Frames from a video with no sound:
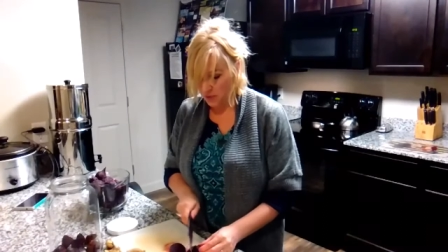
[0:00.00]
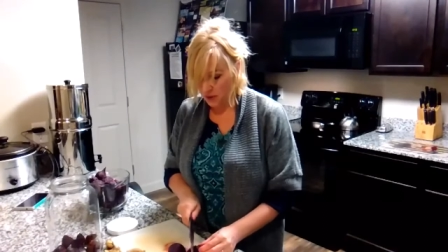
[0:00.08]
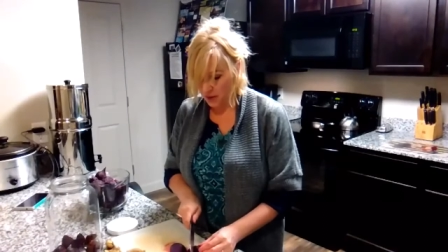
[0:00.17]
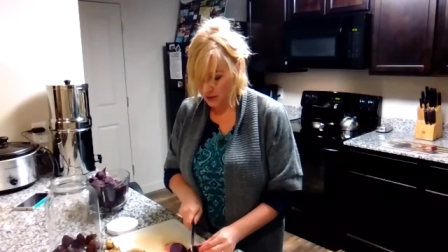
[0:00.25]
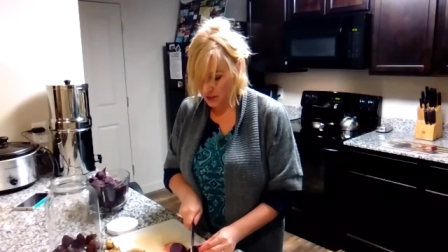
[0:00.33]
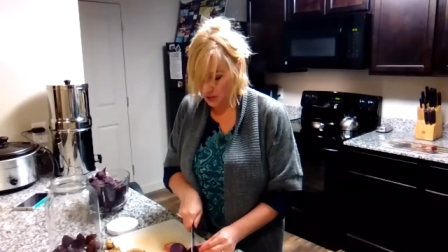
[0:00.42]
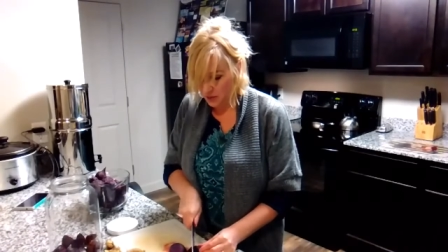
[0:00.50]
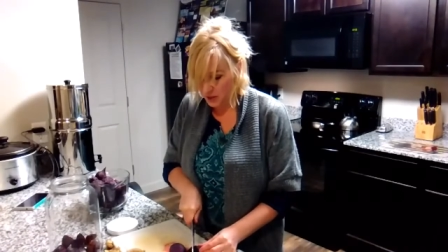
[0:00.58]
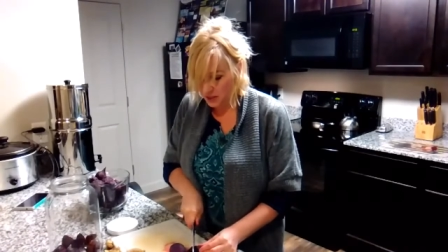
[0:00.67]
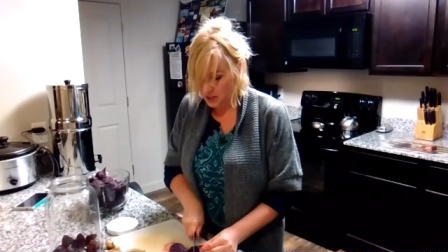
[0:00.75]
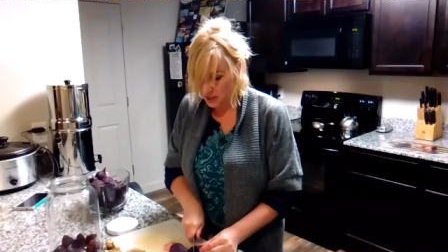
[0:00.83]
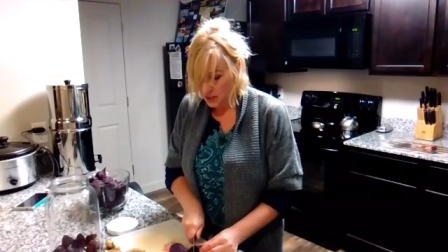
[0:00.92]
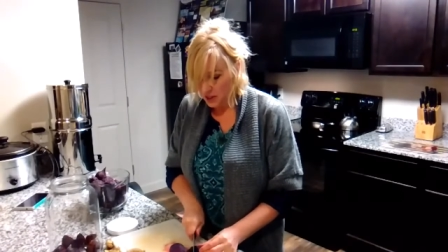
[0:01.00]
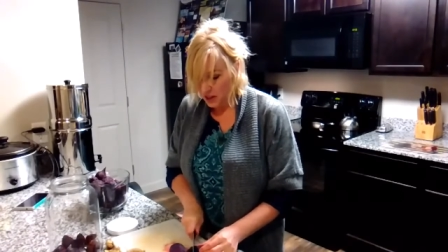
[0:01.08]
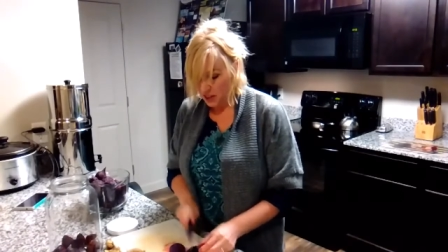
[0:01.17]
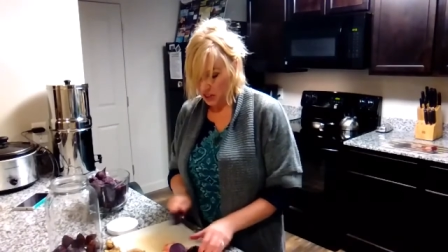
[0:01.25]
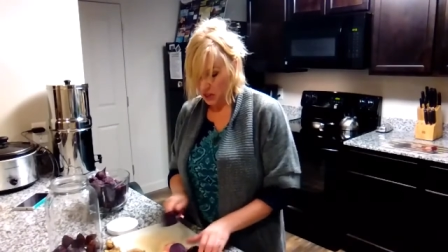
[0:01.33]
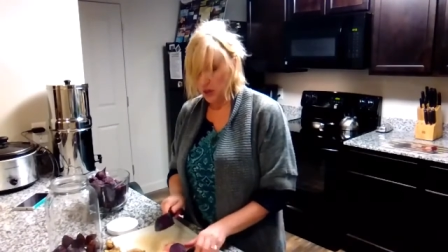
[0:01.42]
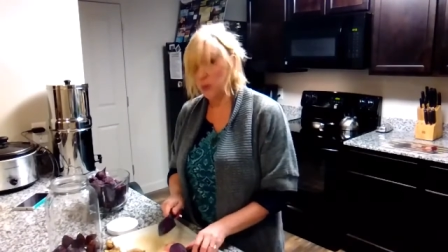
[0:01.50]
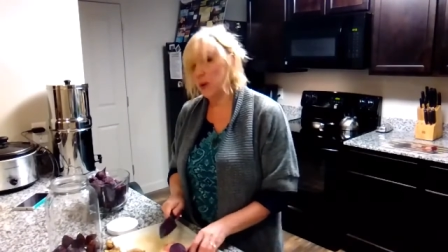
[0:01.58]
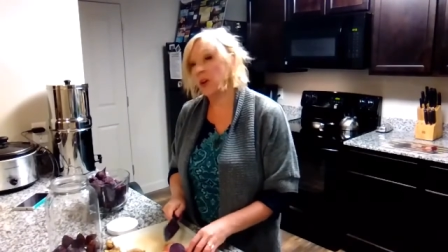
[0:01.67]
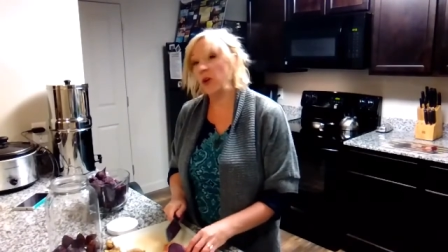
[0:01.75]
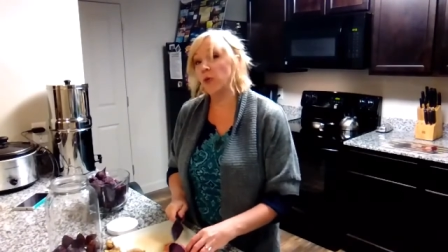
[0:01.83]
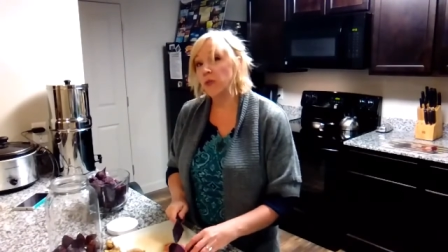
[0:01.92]
pounds of beets. Kind of
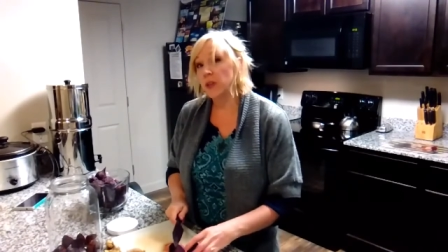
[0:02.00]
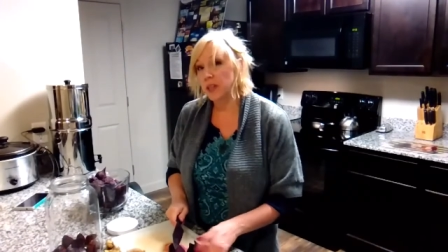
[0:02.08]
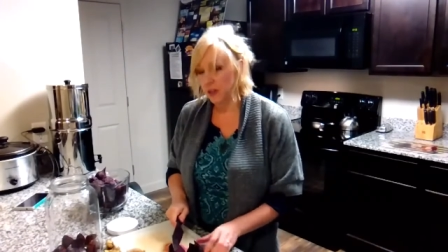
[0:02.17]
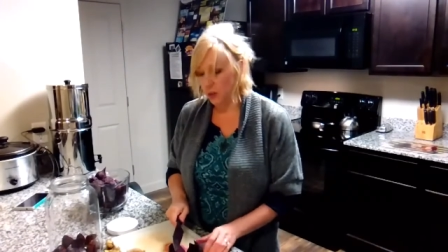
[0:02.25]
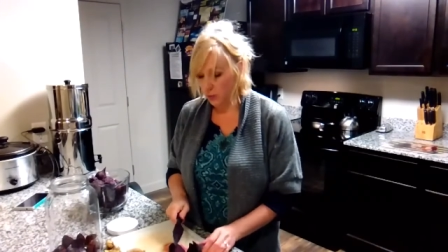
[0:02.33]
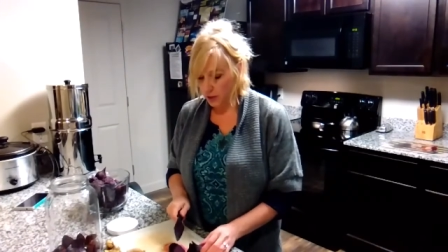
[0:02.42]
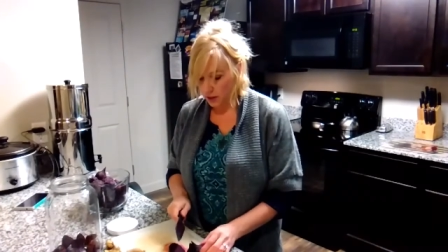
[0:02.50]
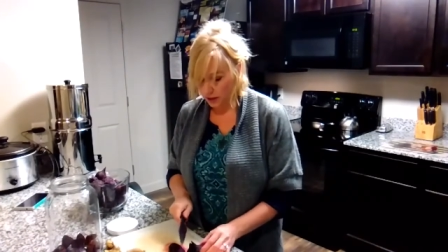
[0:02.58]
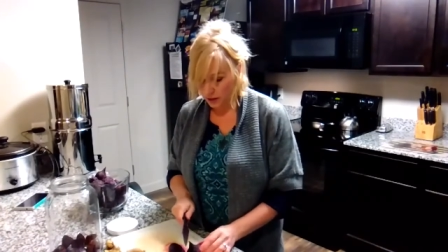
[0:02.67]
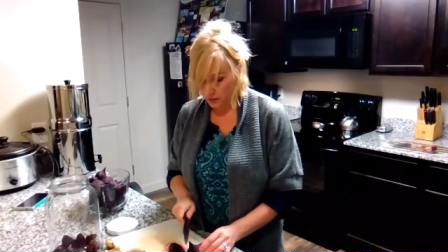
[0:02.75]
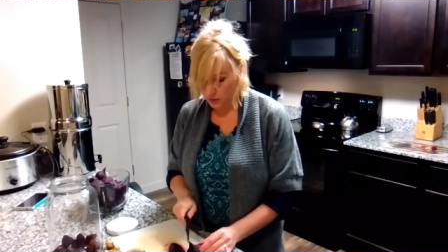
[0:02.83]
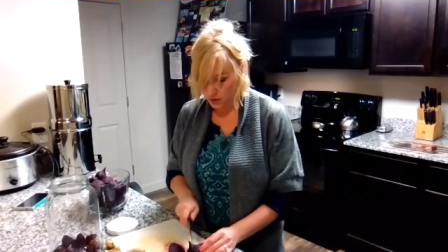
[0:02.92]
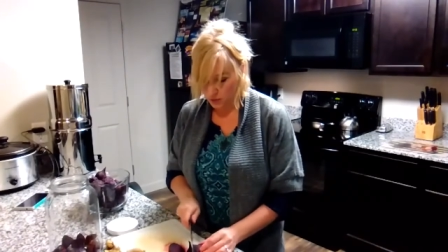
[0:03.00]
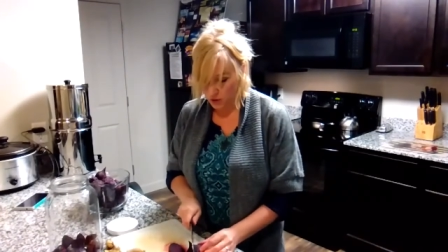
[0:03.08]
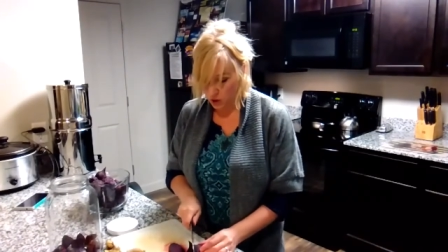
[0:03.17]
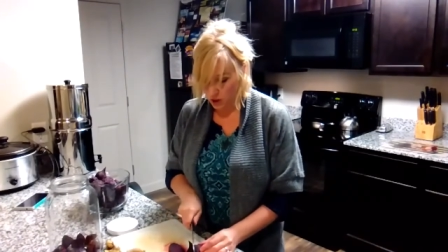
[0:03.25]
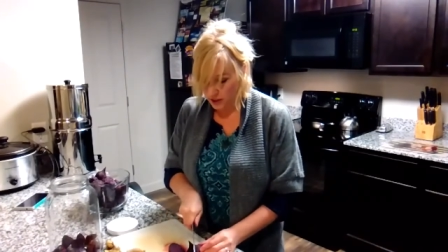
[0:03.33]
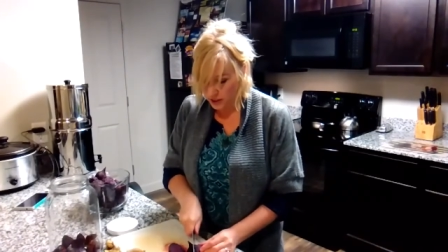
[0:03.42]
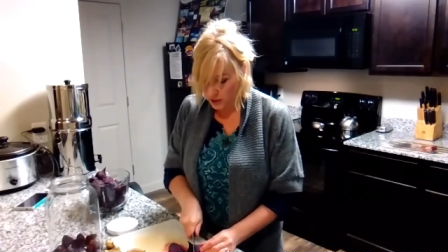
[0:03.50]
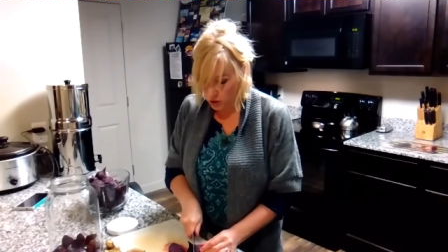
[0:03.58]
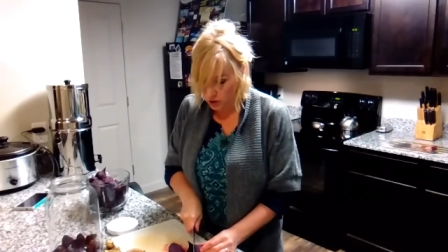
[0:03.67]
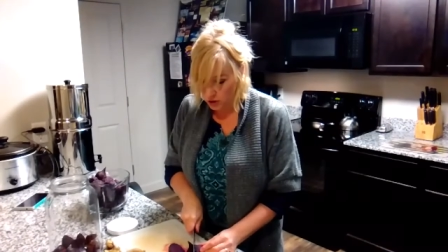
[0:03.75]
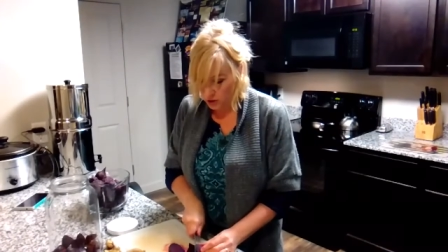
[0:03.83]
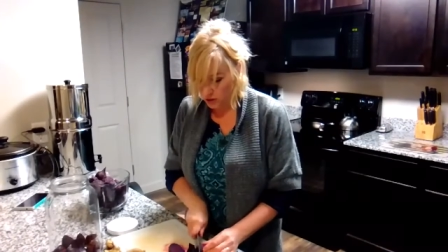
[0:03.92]
went overkill, but I have this giant
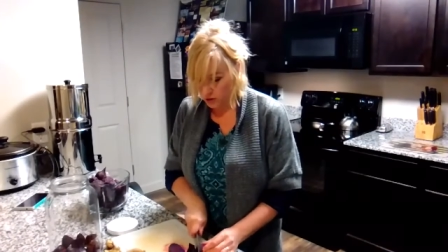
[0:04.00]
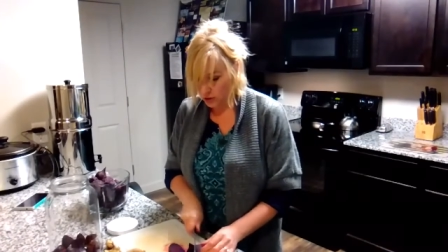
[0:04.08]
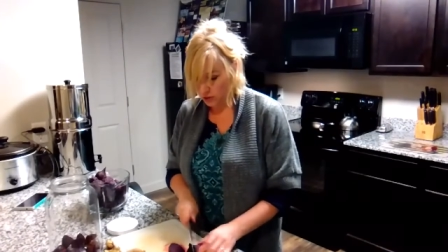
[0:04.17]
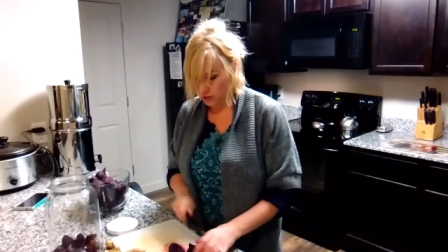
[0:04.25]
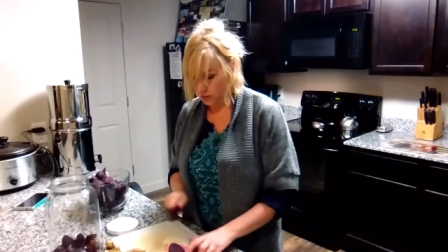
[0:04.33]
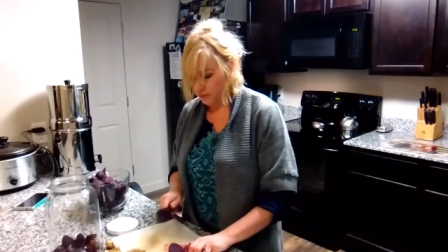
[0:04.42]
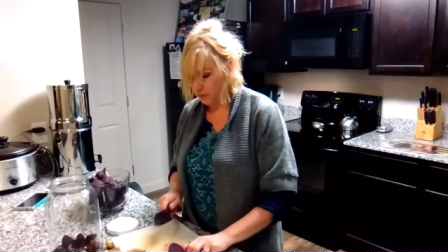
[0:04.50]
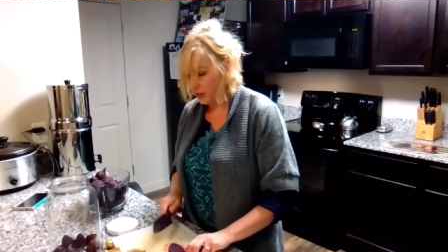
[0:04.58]
jar, so